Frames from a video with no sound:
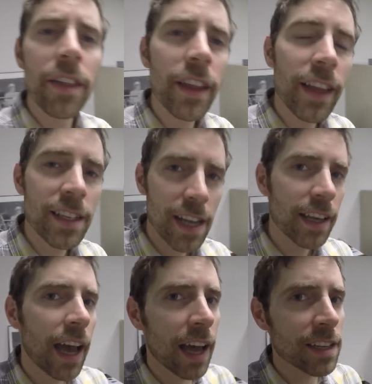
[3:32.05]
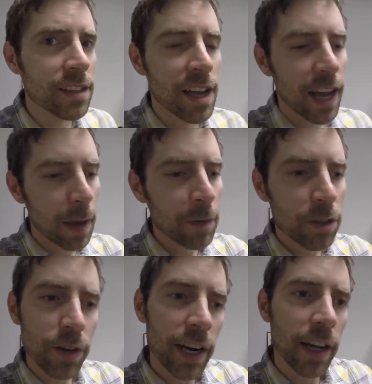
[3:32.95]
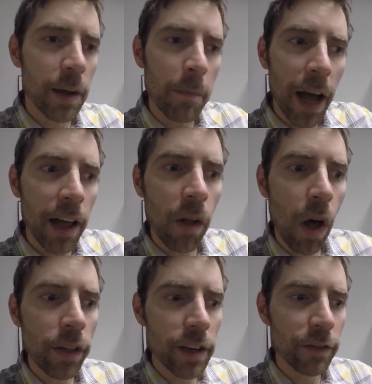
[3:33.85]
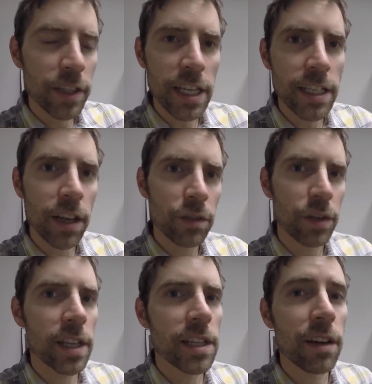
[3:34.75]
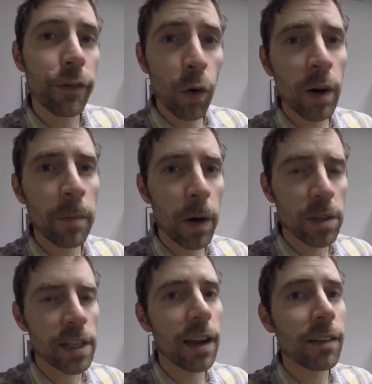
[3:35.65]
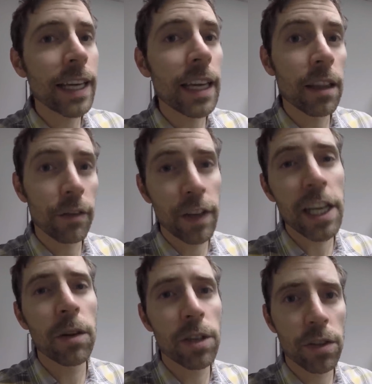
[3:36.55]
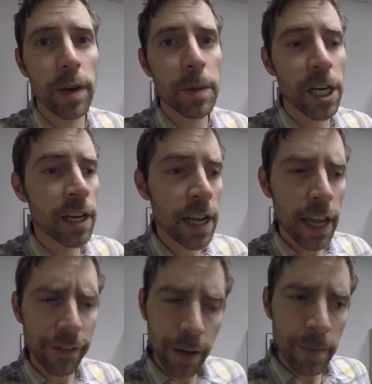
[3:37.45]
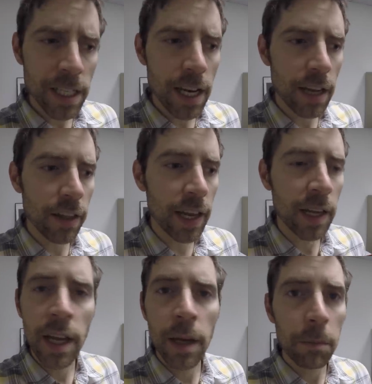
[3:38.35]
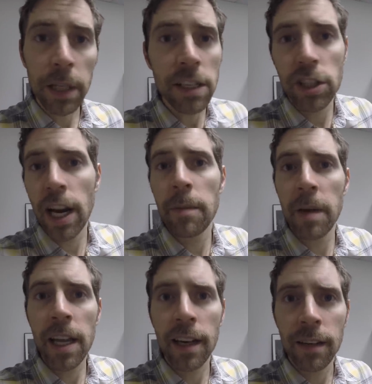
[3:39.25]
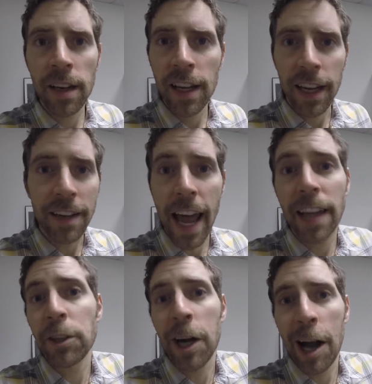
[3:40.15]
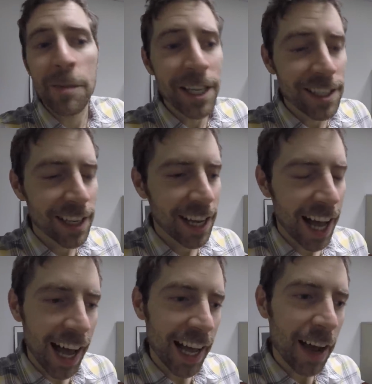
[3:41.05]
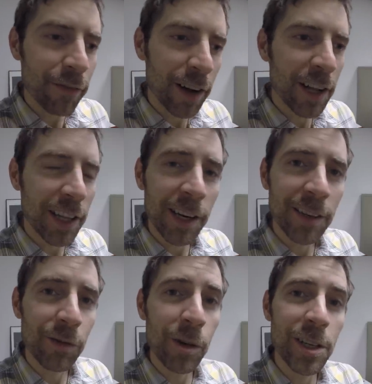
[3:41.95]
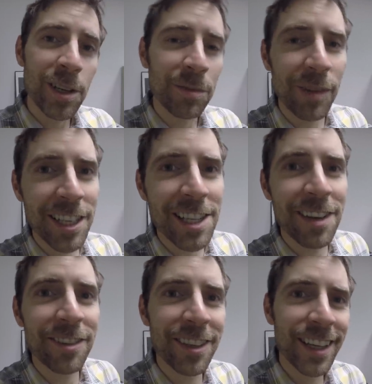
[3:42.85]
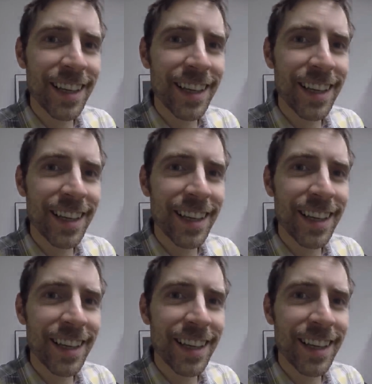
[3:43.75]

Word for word: I think that's it, guys. I'm going to try to compile all the different details for this in a forum post that I'll link in the video description. If I missed anything, please chime in and, and add your comment. Uh, have fun out there, and of course, ride safe.